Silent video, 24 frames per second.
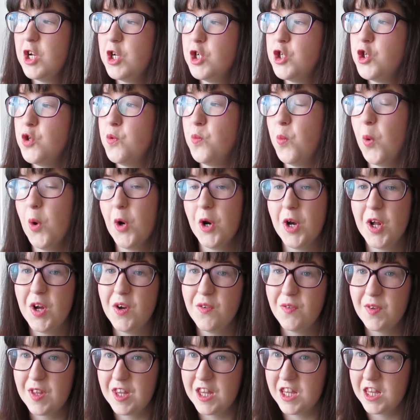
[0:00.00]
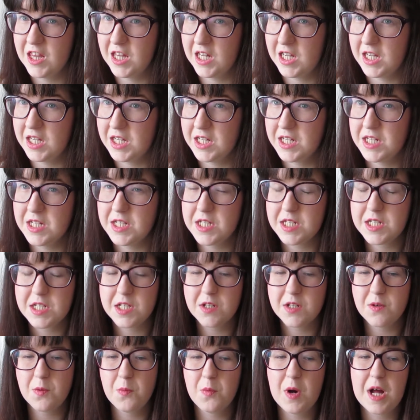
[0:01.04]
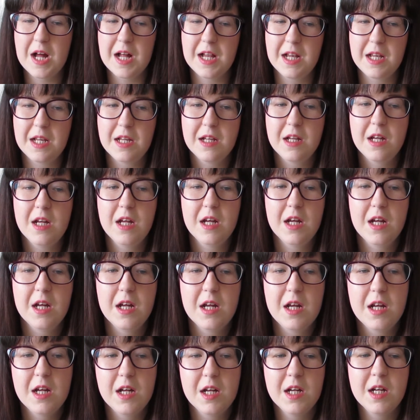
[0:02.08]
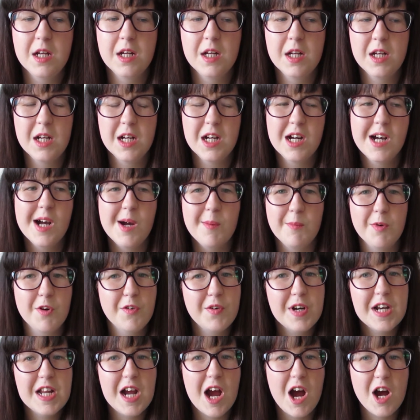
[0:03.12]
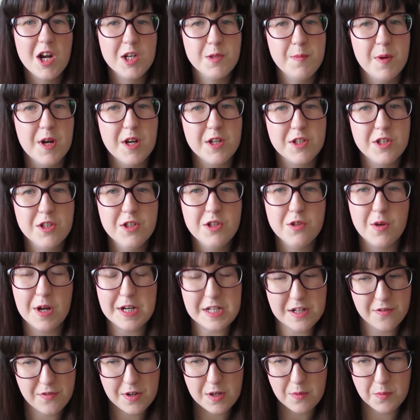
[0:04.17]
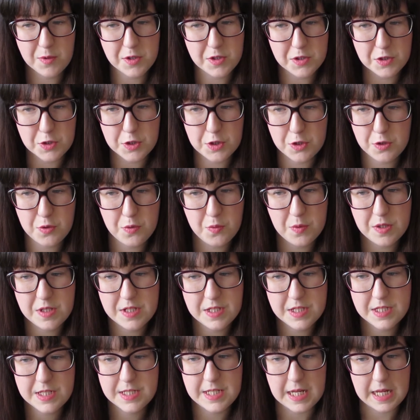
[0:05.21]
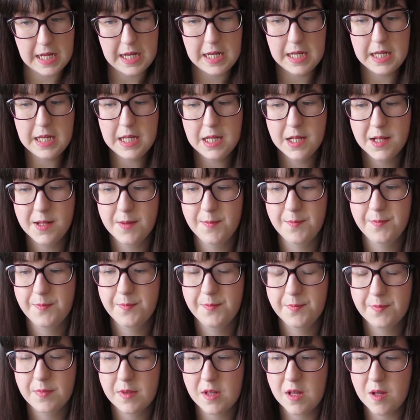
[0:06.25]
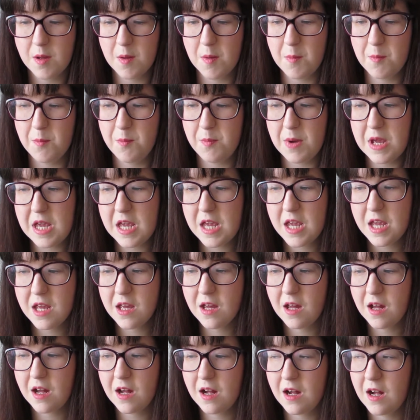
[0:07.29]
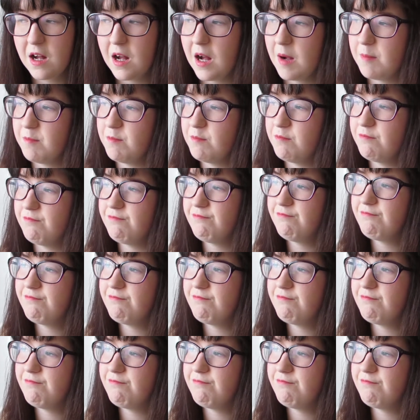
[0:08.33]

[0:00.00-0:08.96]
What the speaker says: to one of theirs? Well, I'm not really a harsh person, so I definitely wouldn't do C. B, I'm